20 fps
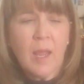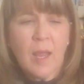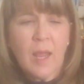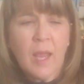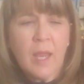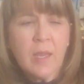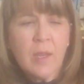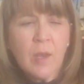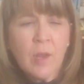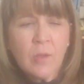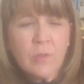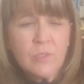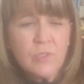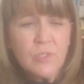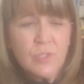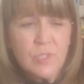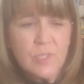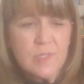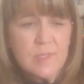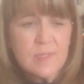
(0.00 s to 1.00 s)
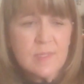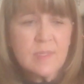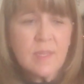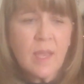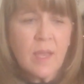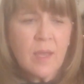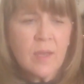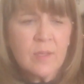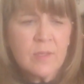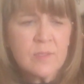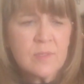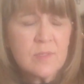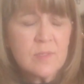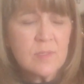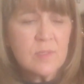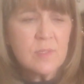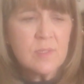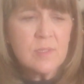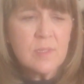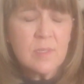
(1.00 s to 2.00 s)
I know she
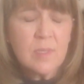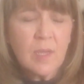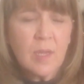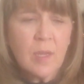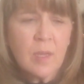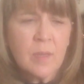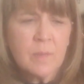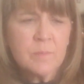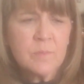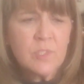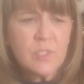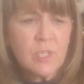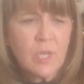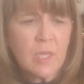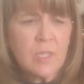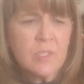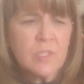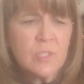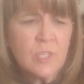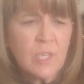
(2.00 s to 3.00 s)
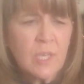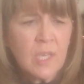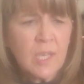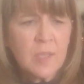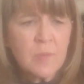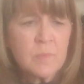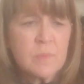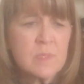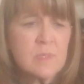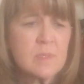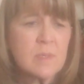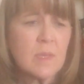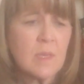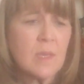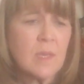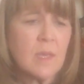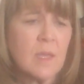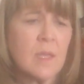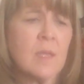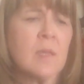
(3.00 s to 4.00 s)
sells John James
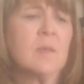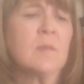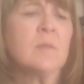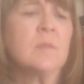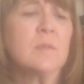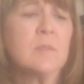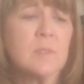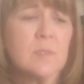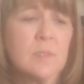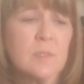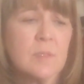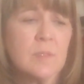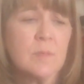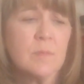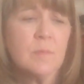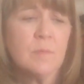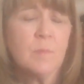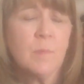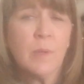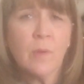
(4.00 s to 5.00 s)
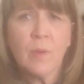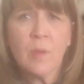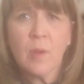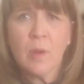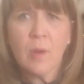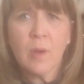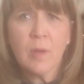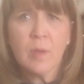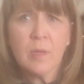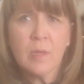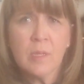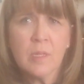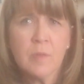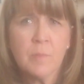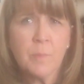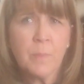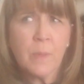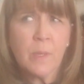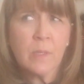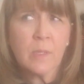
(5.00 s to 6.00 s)
and Mary Arden in
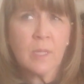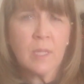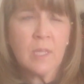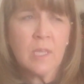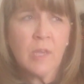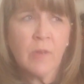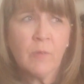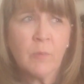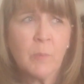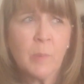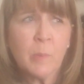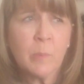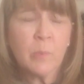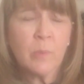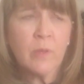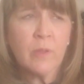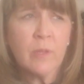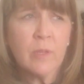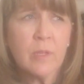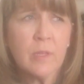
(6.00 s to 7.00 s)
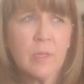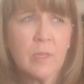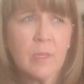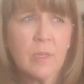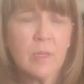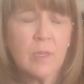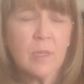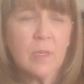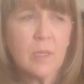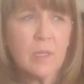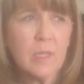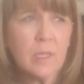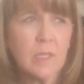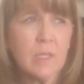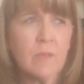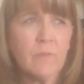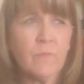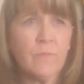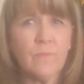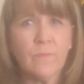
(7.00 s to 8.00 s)
bulk. I can't remember
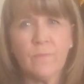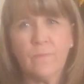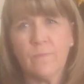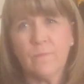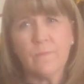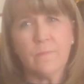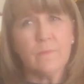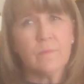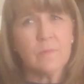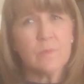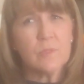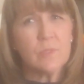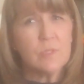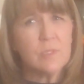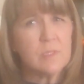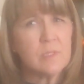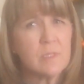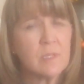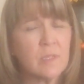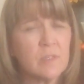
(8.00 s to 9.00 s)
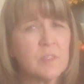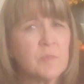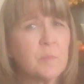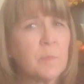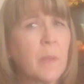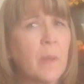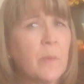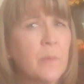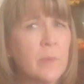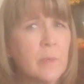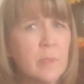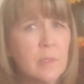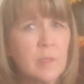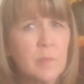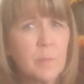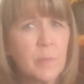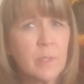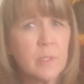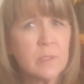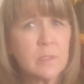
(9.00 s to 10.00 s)
if she sells Bowen in
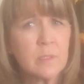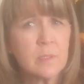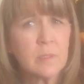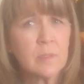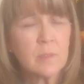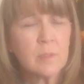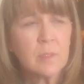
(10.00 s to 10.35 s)
bulk.